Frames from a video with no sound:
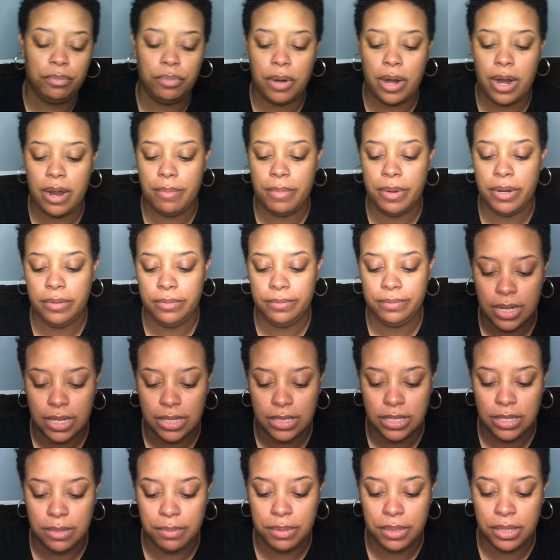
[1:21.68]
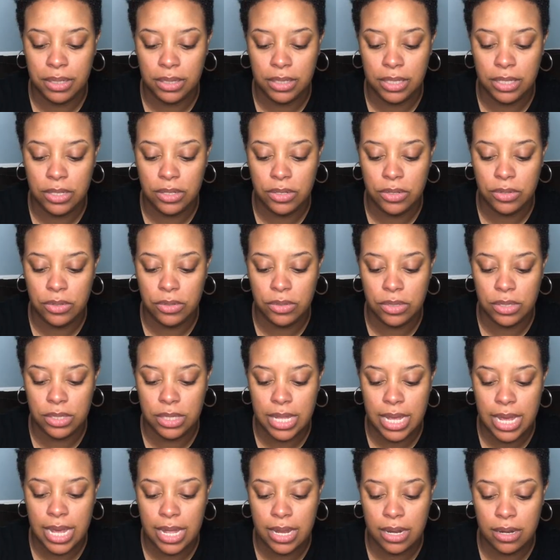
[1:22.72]
primer. I typically use
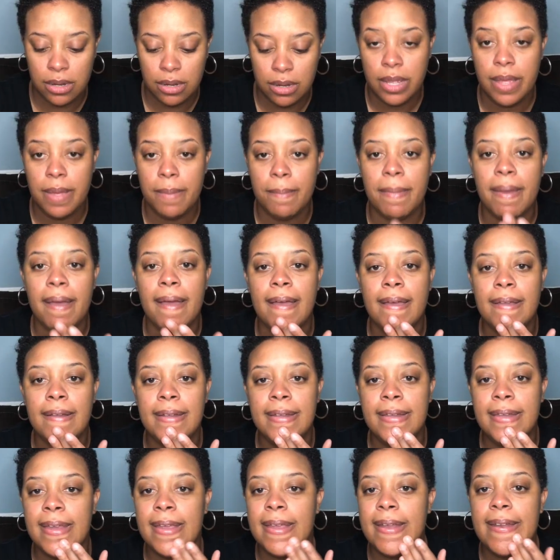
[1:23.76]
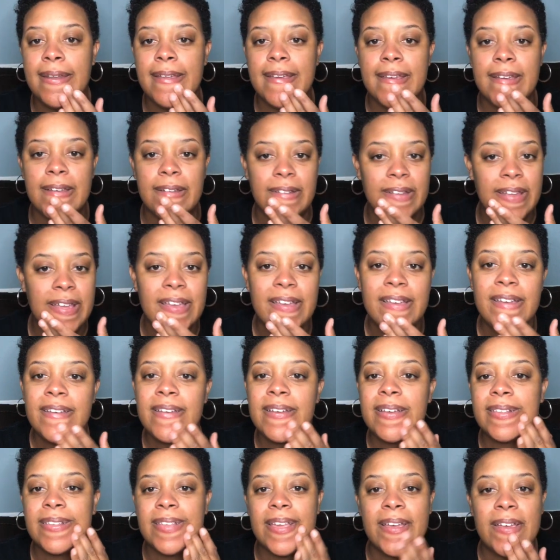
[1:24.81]
that in my chin area
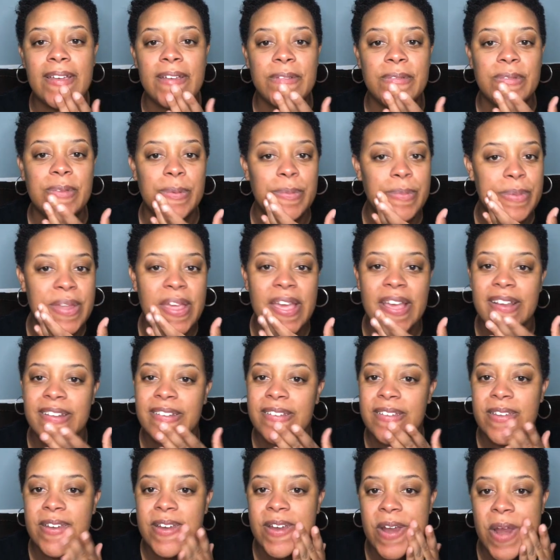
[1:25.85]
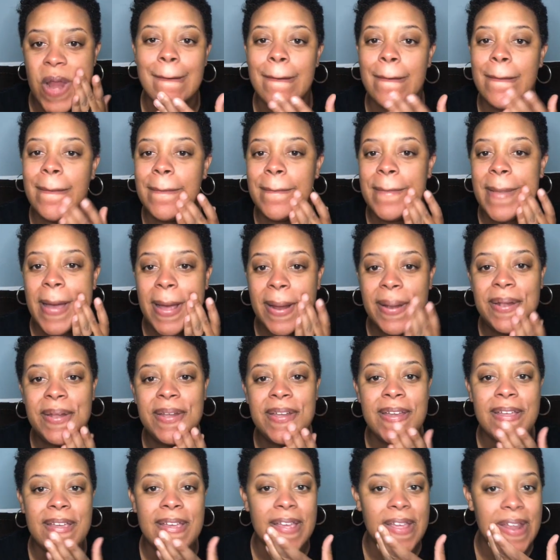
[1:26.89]
because I have some texture on my
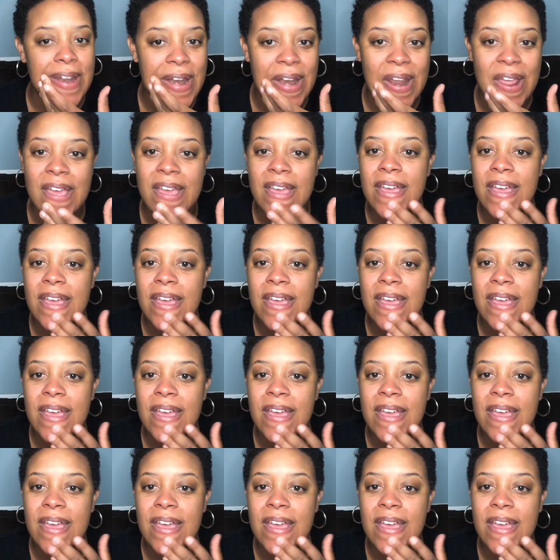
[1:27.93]
chin.